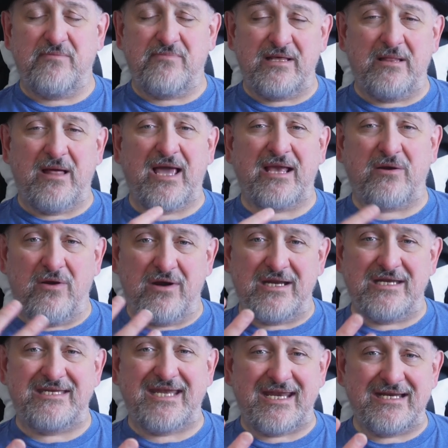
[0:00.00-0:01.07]
to be like on
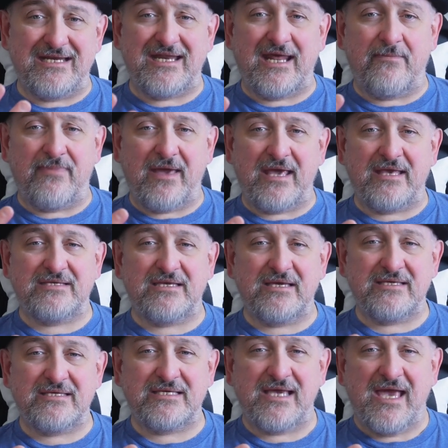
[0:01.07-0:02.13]
a day-to-day
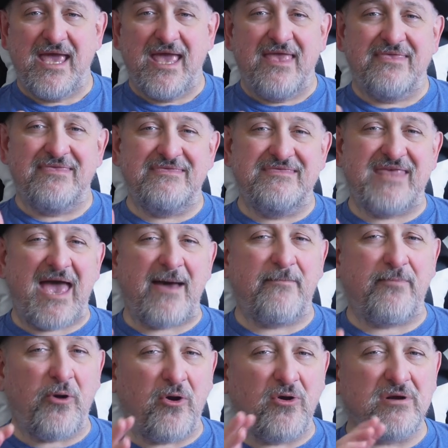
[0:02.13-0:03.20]
basis. That
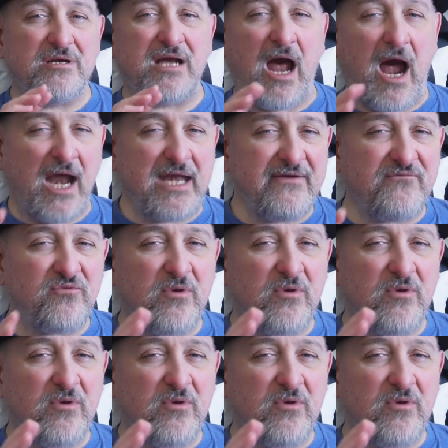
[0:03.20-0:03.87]
part kind of